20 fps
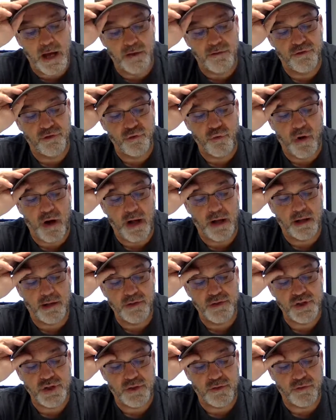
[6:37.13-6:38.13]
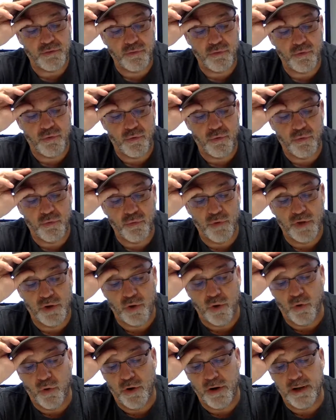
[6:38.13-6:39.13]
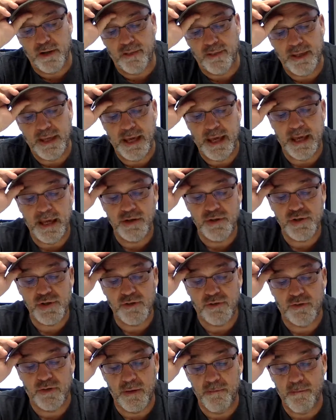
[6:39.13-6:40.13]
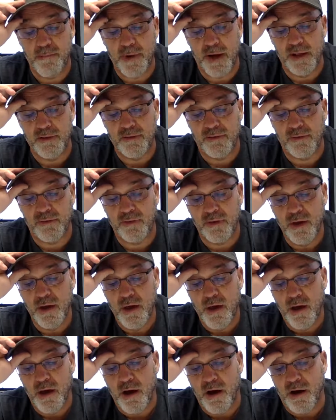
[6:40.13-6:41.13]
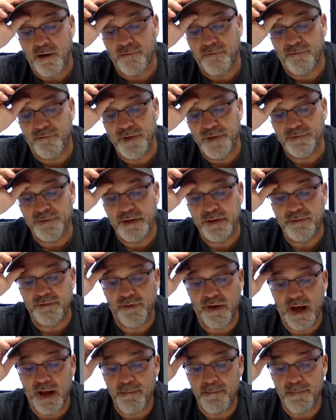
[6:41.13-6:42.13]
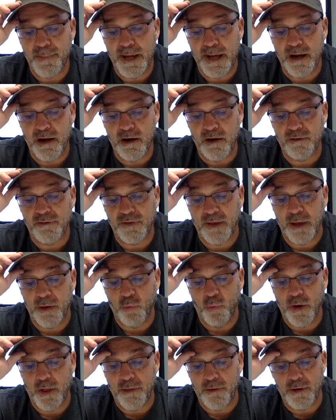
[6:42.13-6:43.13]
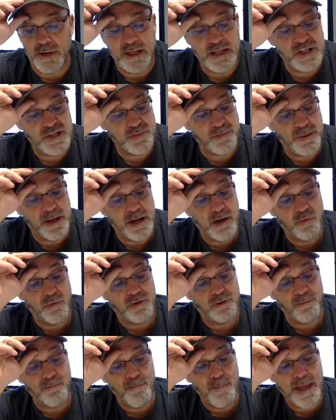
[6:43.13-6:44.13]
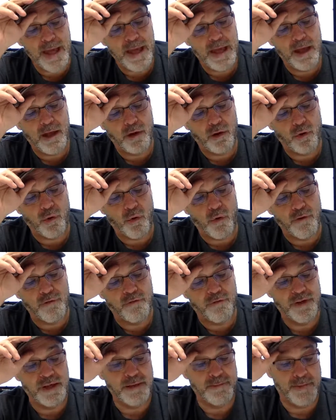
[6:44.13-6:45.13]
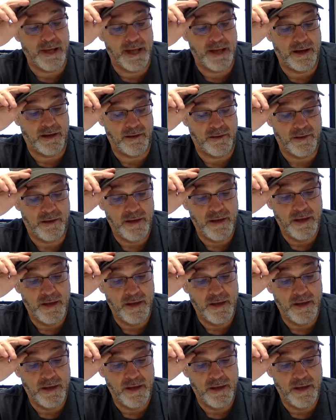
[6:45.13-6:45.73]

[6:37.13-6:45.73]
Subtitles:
A zoologist recorded the ages and months of 55 bears and whether each bear was male or female.